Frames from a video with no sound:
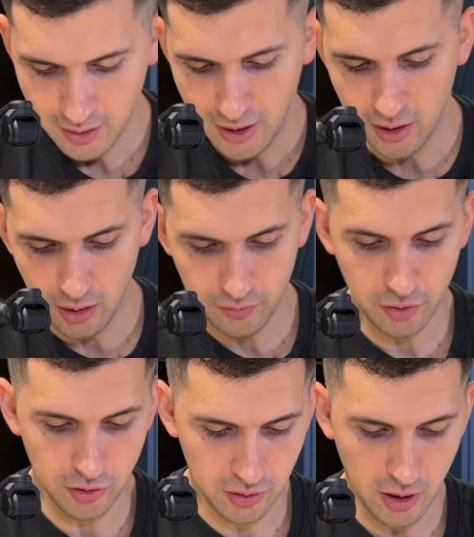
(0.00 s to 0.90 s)
And after
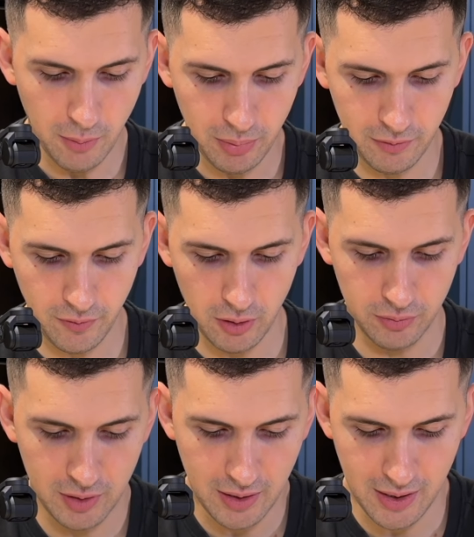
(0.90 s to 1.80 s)
just a couple of
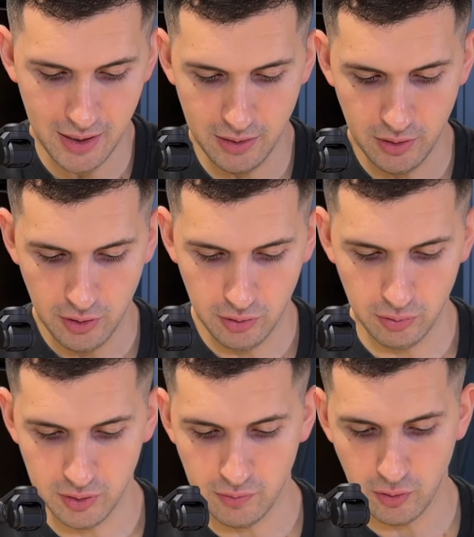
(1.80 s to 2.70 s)
folds like that,
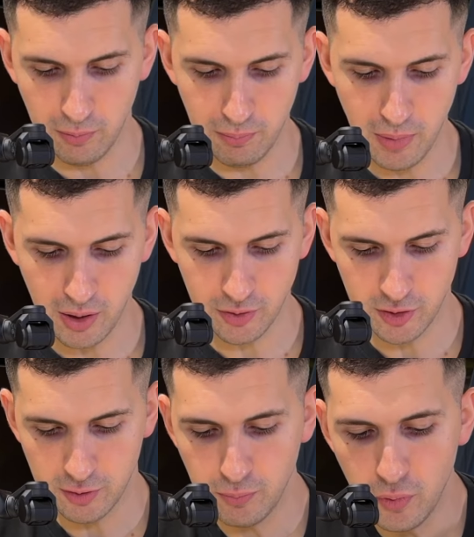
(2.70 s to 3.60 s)
you'll see you've got much
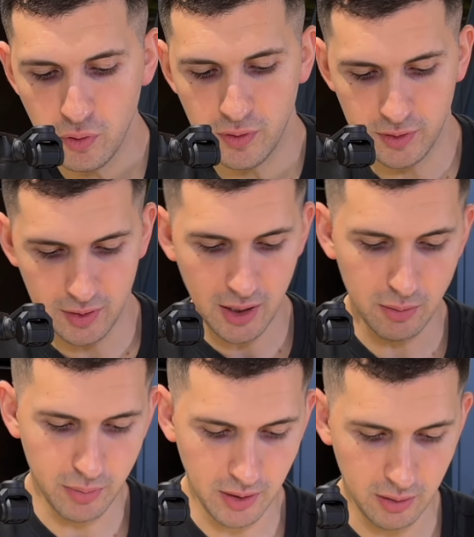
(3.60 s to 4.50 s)
smoother
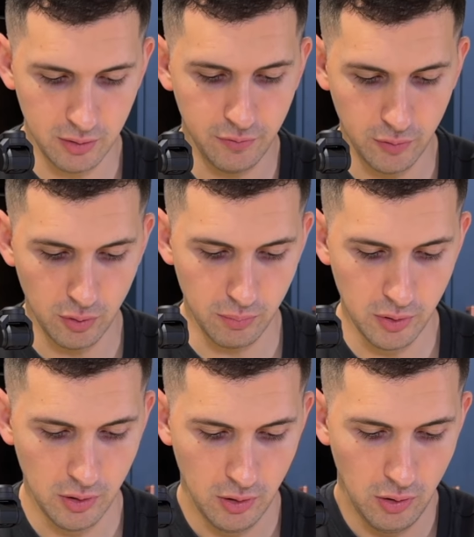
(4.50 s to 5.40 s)
skin beginning to form
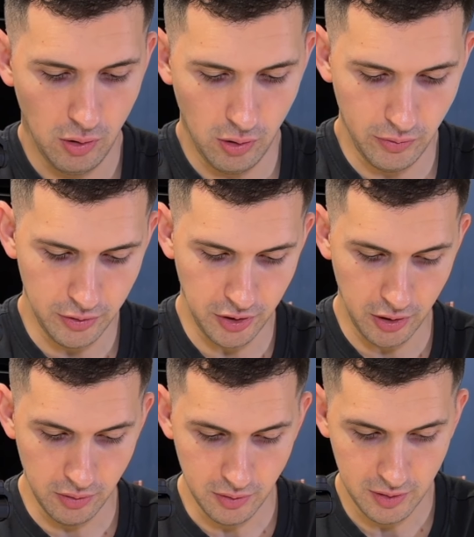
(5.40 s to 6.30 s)
on the
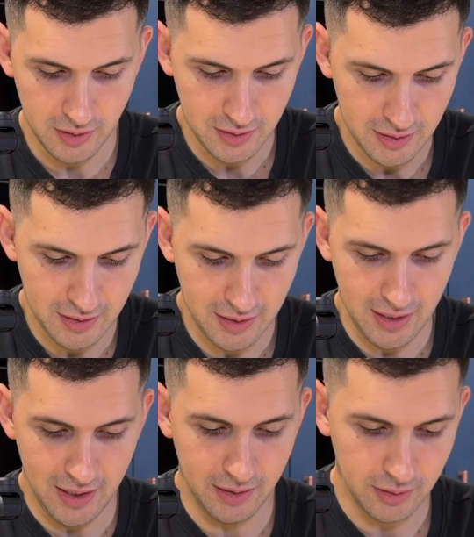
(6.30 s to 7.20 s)
dough,
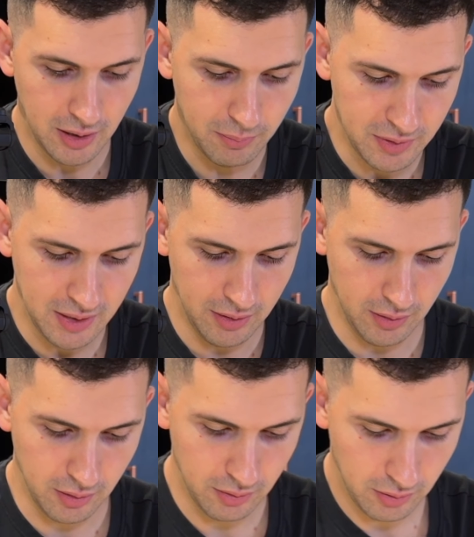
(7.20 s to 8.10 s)
and it's come
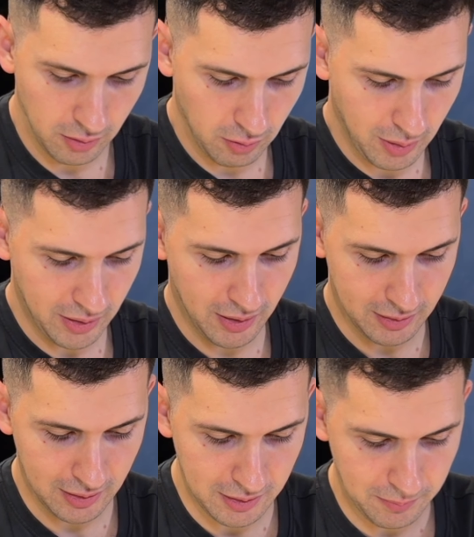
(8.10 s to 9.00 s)
together quite
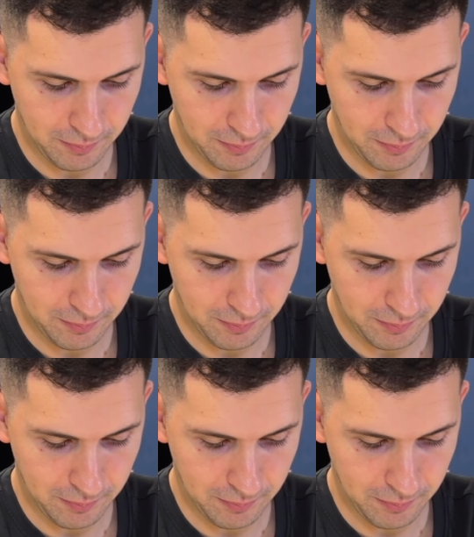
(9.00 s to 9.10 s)
nicely.